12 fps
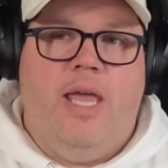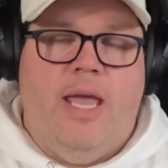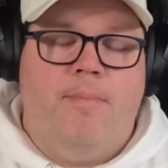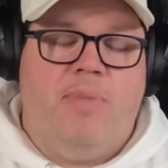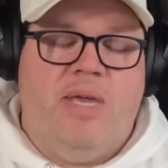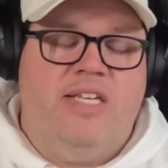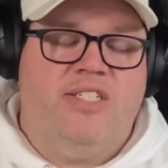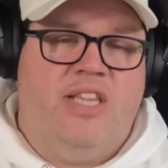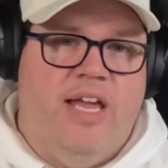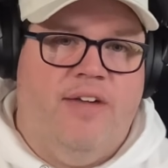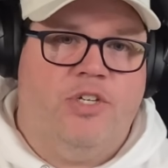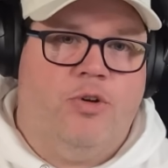MPs
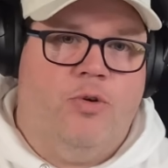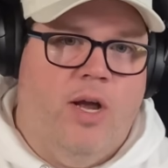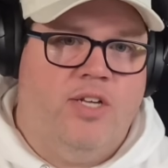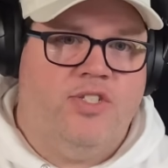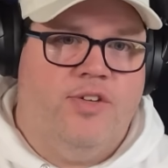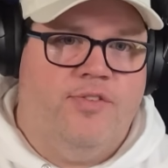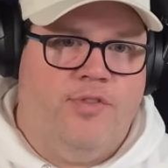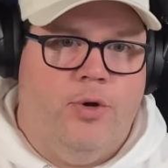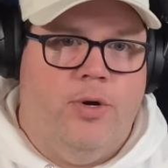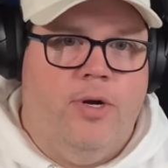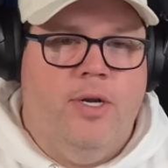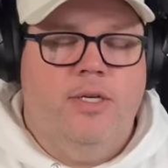left across the
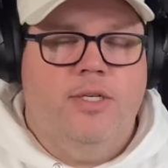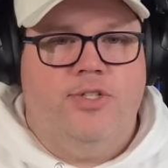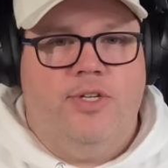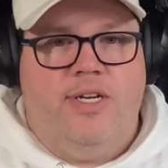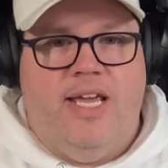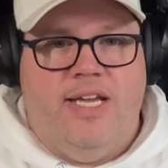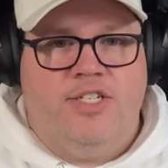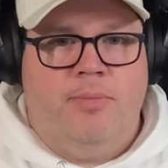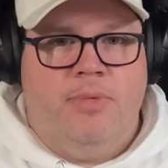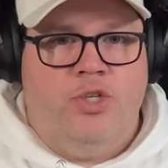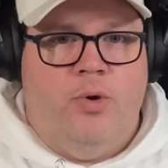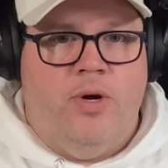floor so that he has a
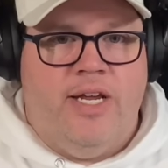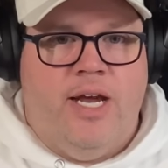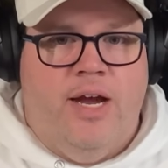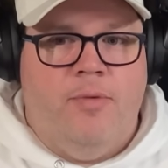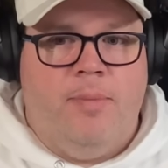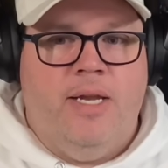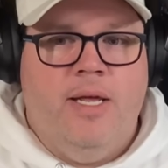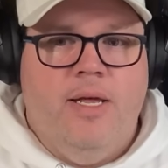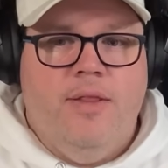majority government.